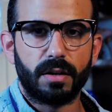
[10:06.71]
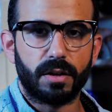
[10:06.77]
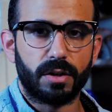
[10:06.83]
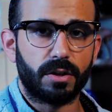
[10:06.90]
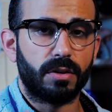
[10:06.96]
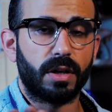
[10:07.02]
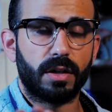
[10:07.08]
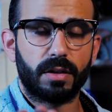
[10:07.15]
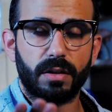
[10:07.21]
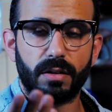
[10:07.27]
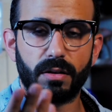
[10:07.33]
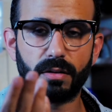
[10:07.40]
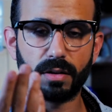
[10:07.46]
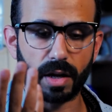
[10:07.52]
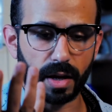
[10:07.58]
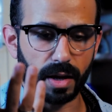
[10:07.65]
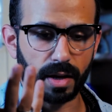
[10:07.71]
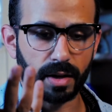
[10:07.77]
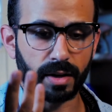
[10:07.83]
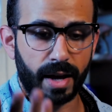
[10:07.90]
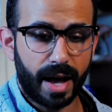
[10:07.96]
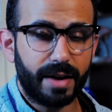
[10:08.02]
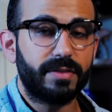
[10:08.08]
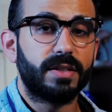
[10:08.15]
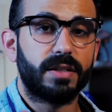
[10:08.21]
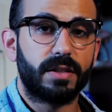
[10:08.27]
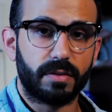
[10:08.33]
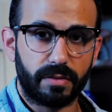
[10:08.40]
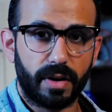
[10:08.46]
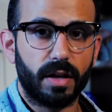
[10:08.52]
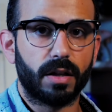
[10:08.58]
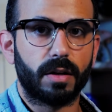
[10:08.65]
you know, and have it
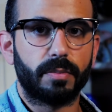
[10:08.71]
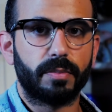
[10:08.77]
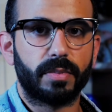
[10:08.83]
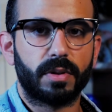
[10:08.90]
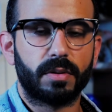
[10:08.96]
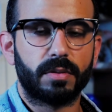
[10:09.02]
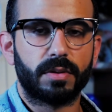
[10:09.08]
developed,